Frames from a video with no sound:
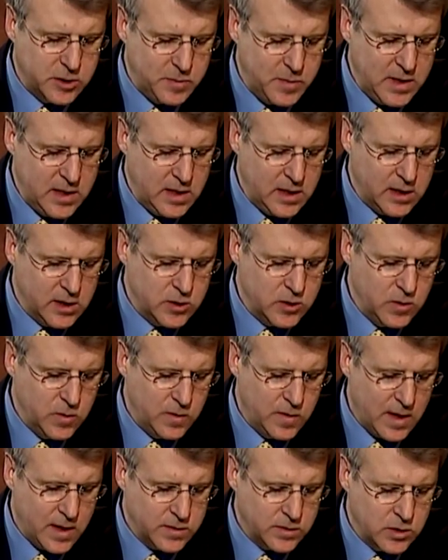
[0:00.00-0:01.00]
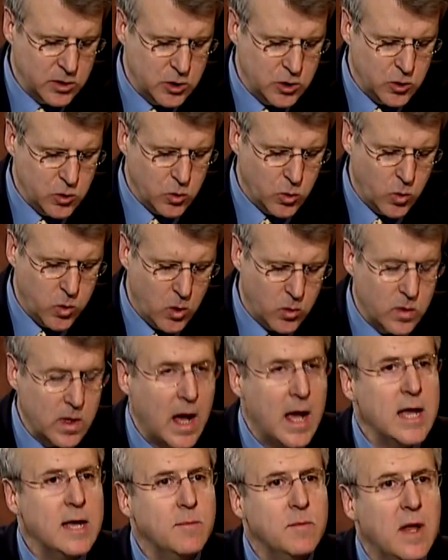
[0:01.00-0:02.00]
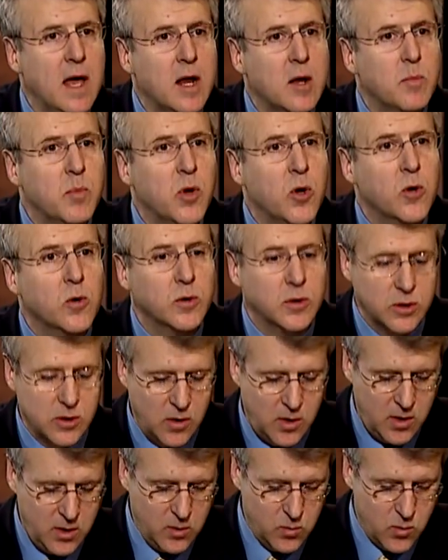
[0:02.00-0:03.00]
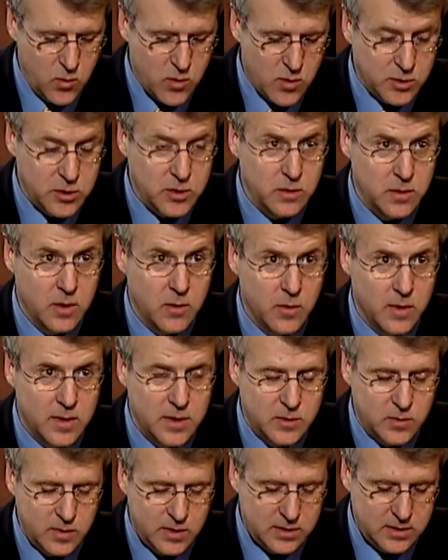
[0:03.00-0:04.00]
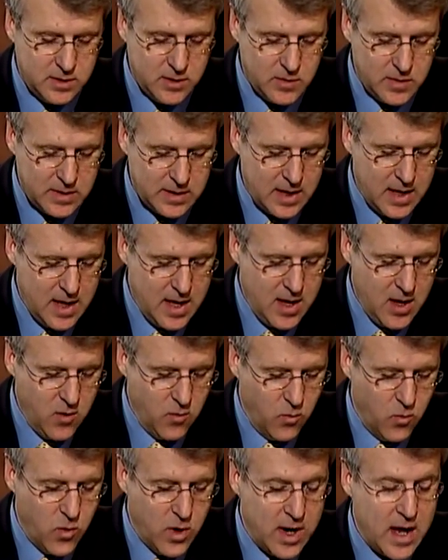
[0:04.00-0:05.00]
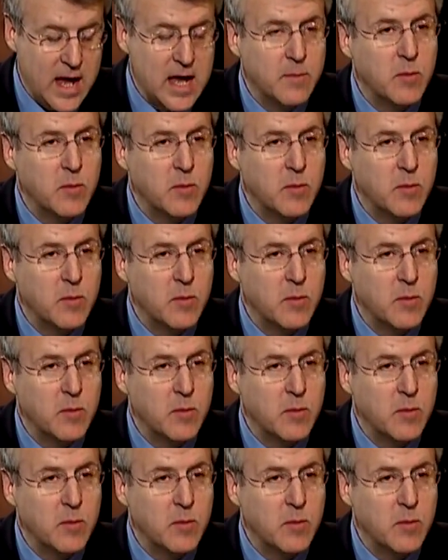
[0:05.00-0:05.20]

speaking in 2002, quote, "I am not opposed to all wars." You know where this one is going. "What I